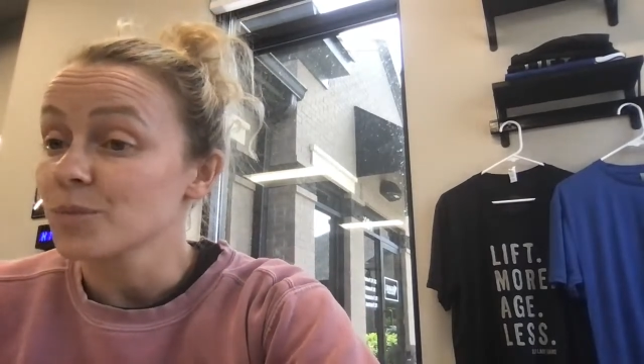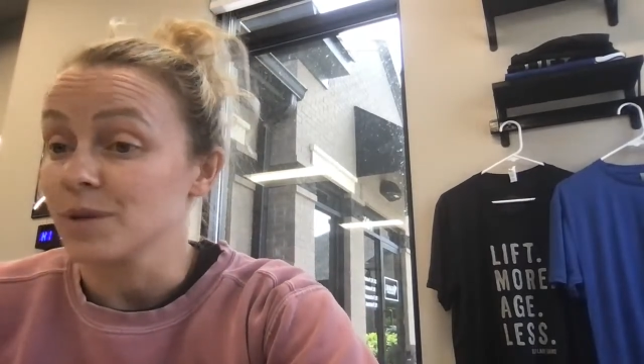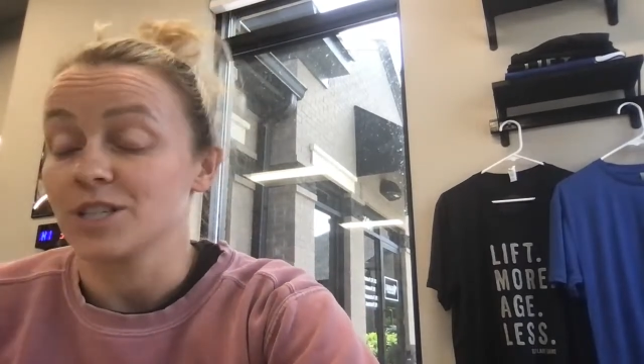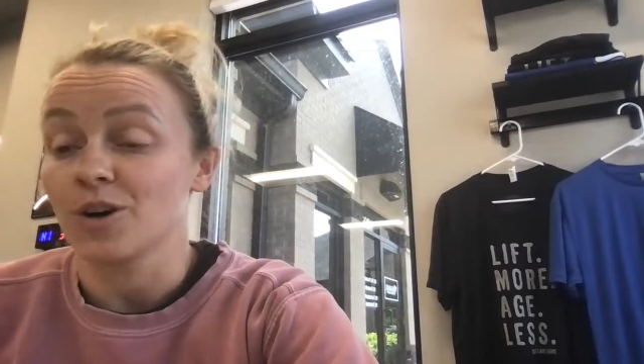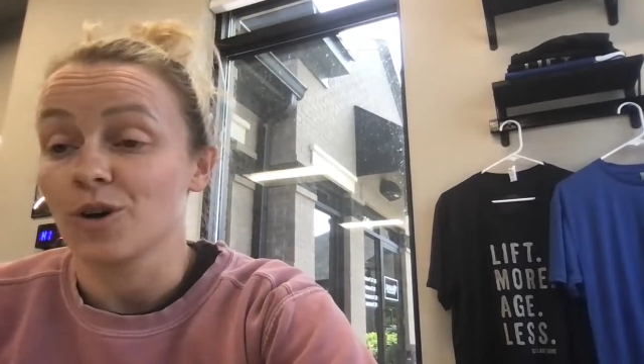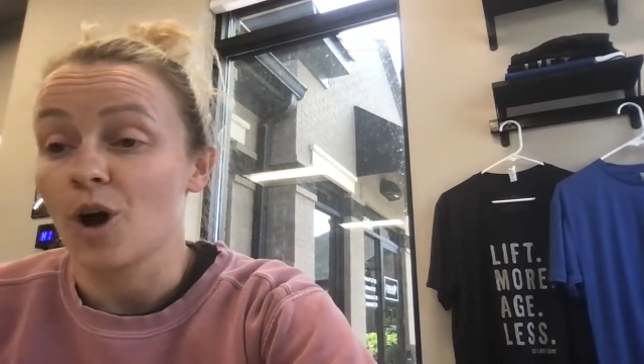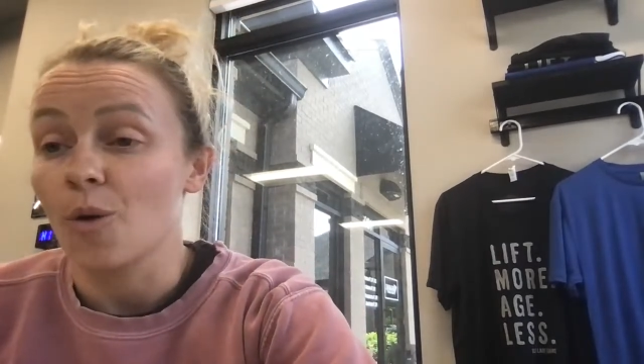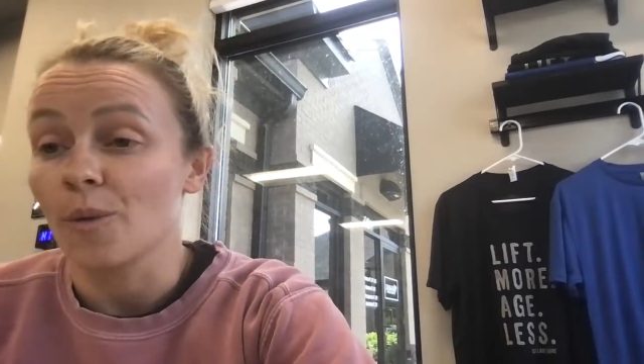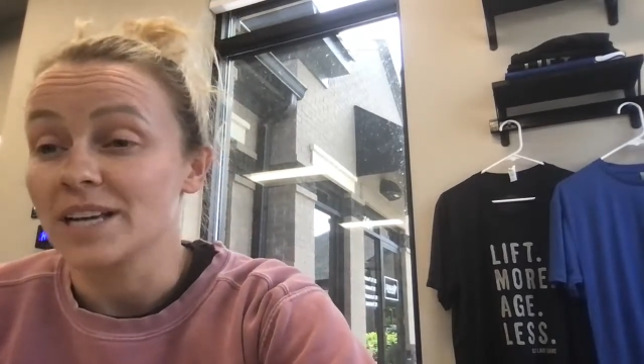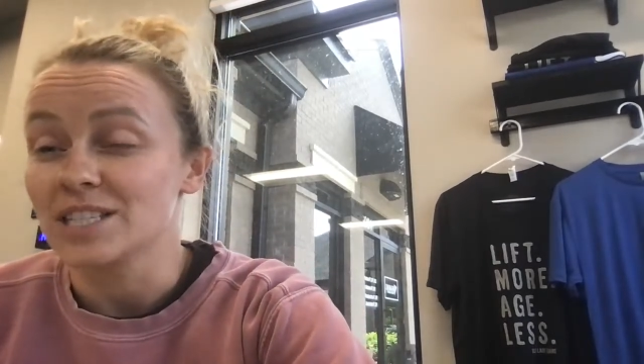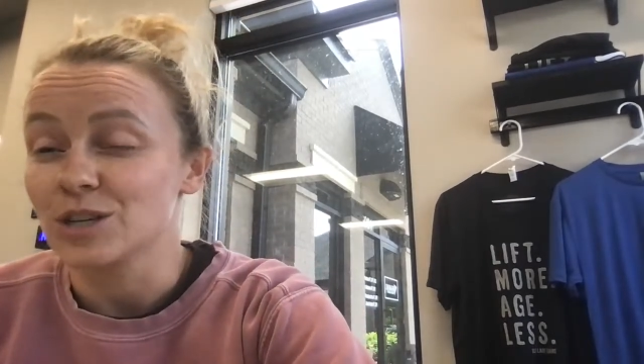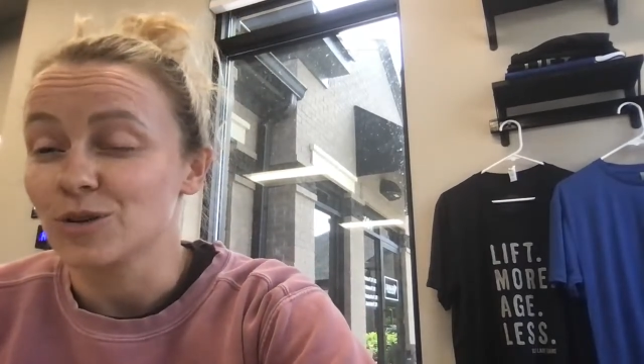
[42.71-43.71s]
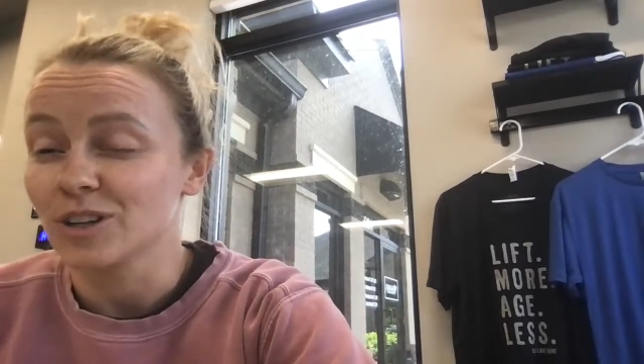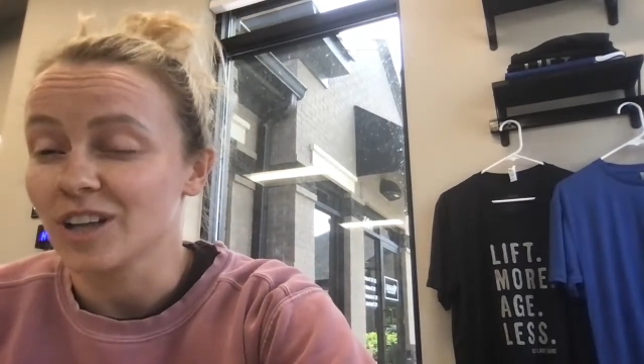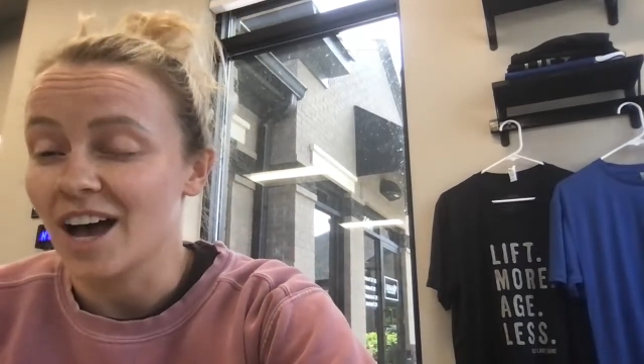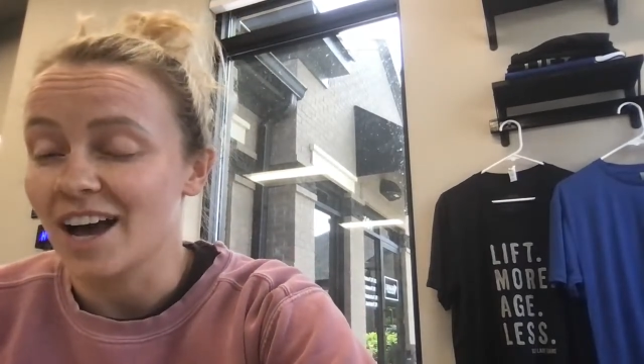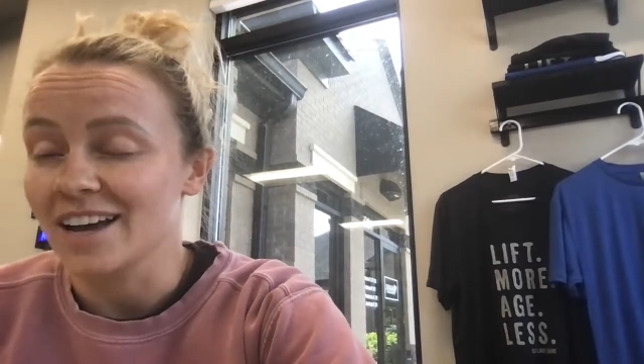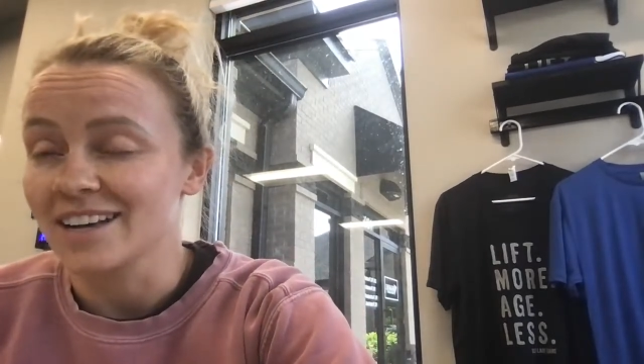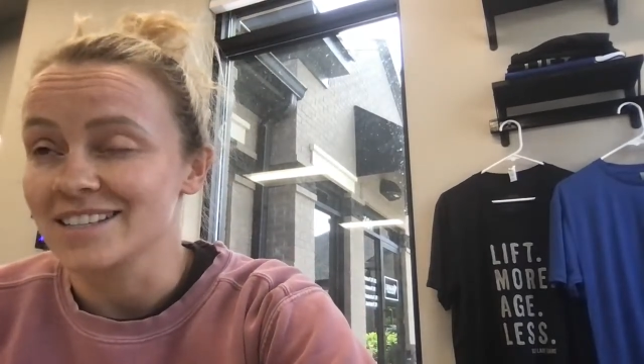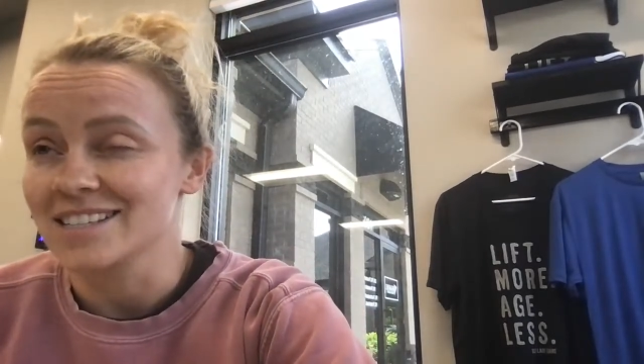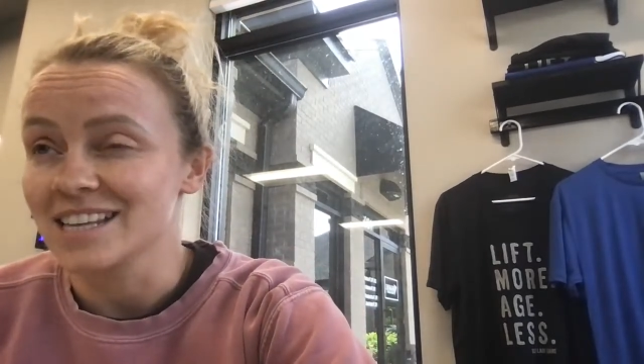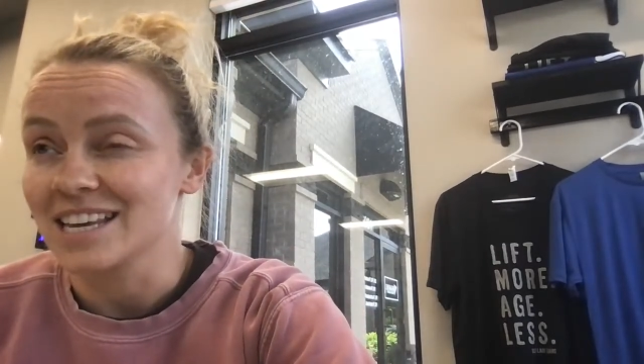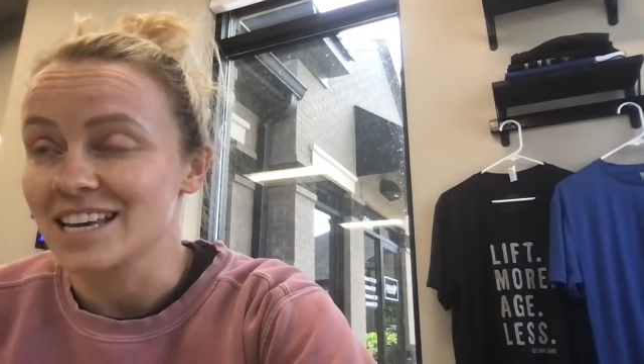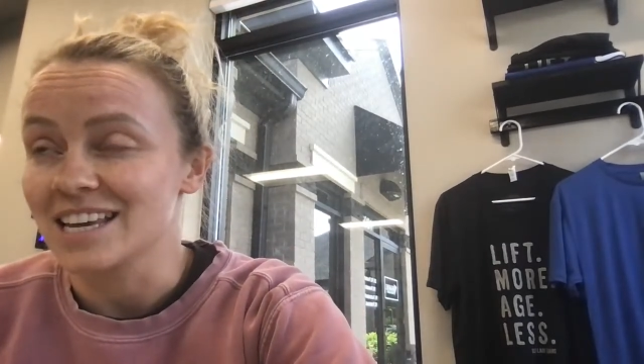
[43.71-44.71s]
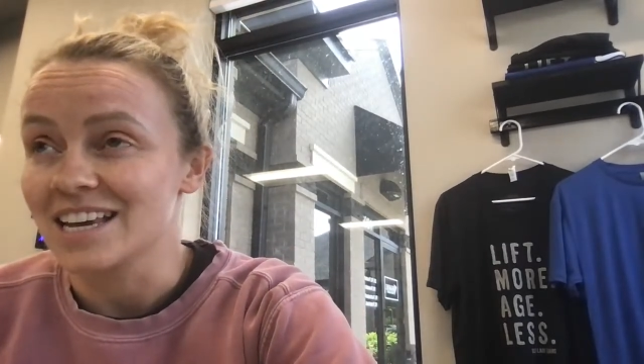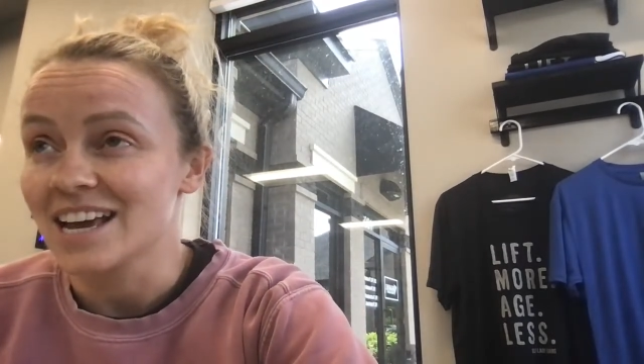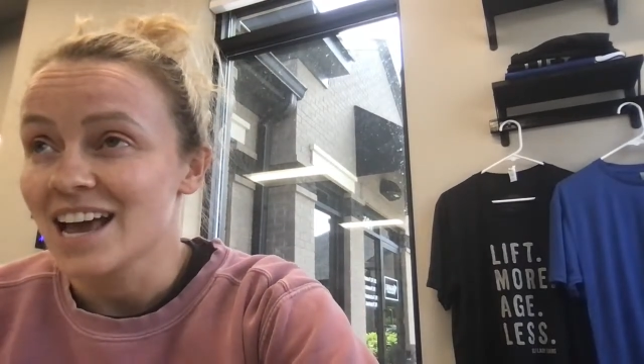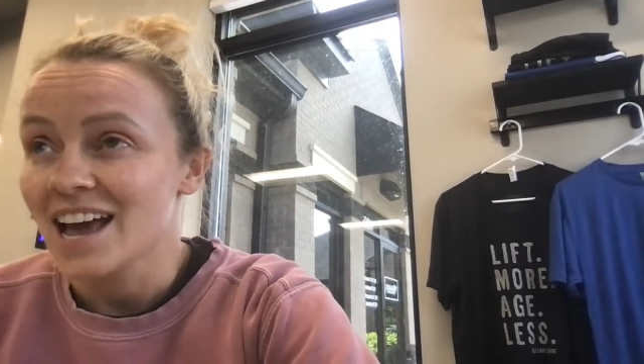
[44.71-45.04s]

but don't always utilize the